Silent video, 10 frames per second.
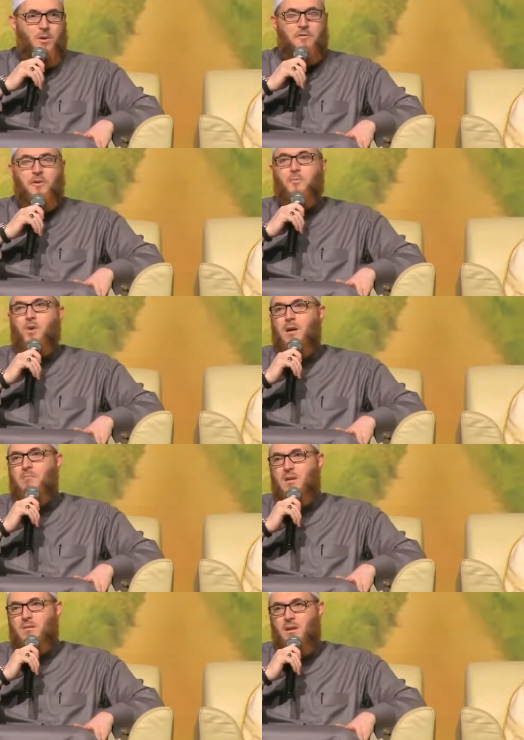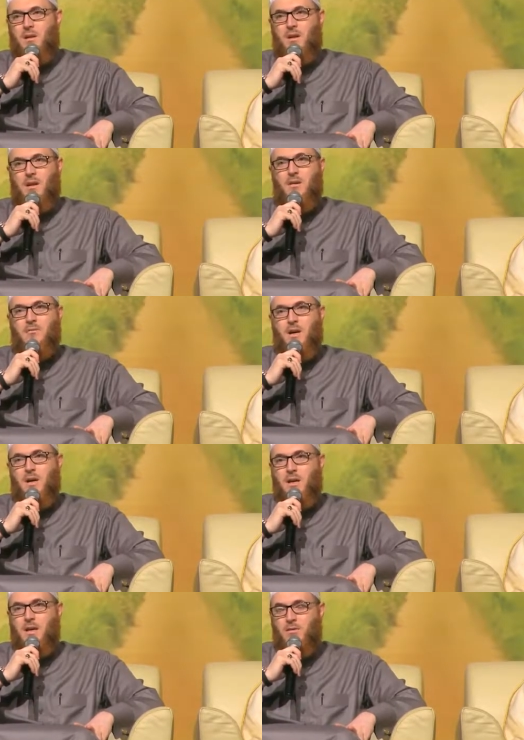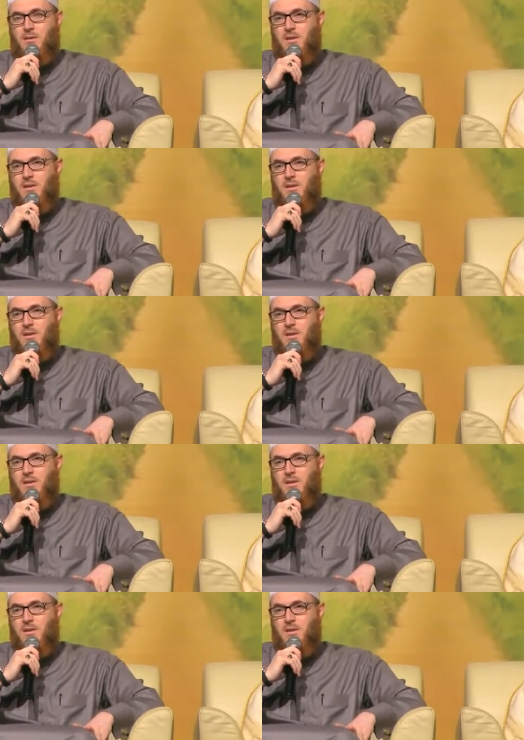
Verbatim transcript: Prophet Muhammad sallallahu alayhi